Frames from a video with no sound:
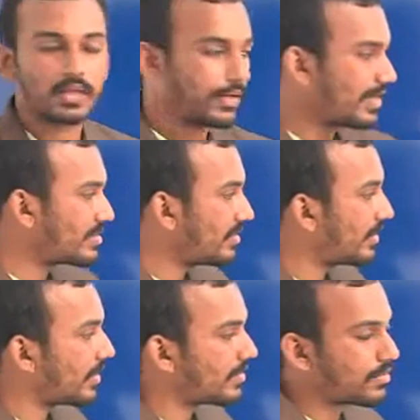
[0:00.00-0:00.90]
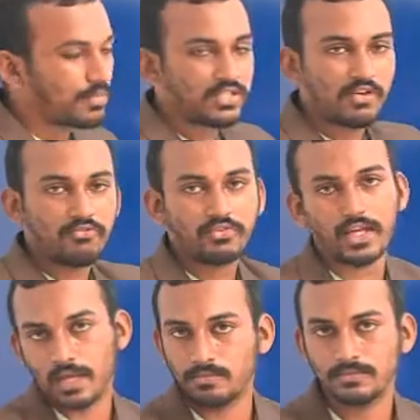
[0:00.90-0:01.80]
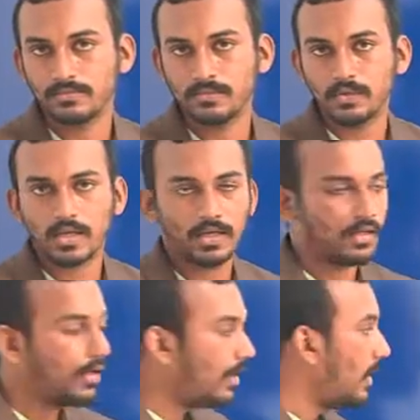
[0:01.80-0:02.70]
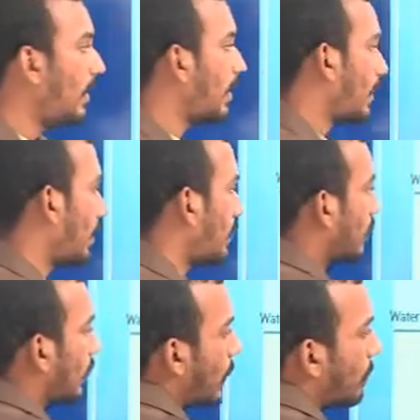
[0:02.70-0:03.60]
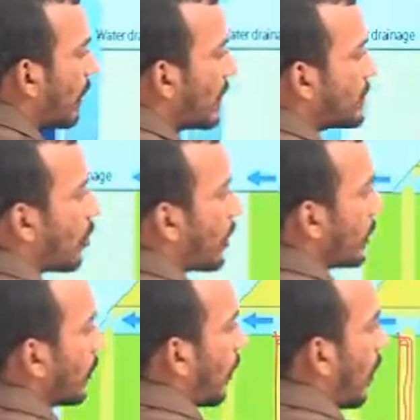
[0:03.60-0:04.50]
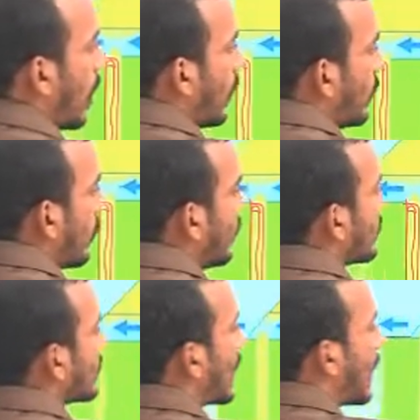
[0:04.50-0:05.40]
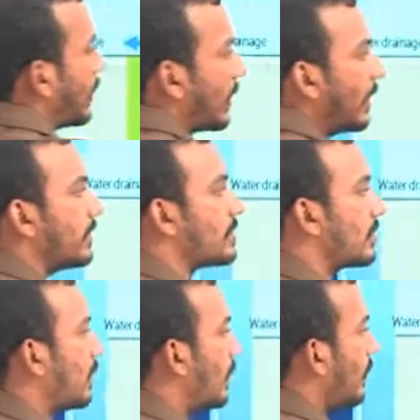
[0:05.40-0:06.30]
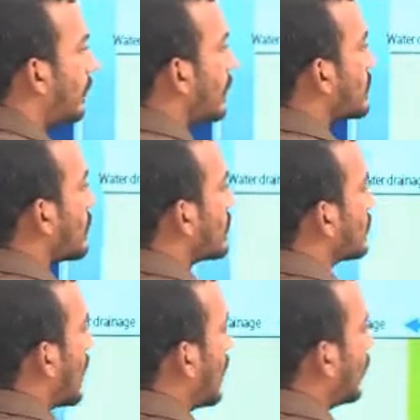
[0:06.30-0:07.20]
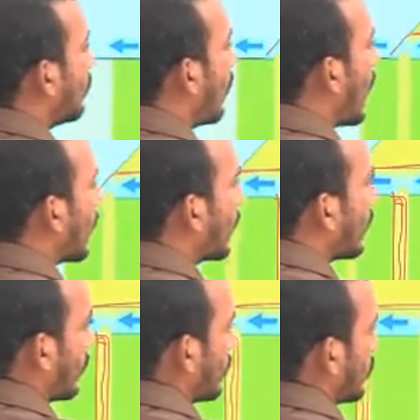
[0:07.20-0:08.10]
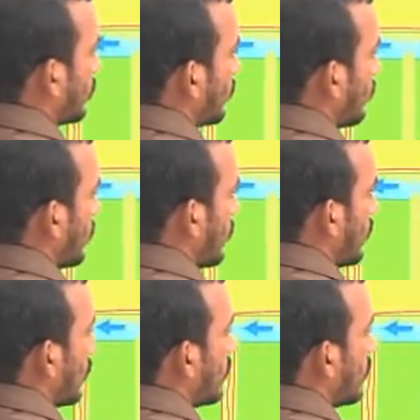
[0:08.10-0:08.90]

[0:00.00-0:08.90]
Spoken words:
take that much of time. Okay. Again, by joining all these sand drains, there is a sand blanket. This is known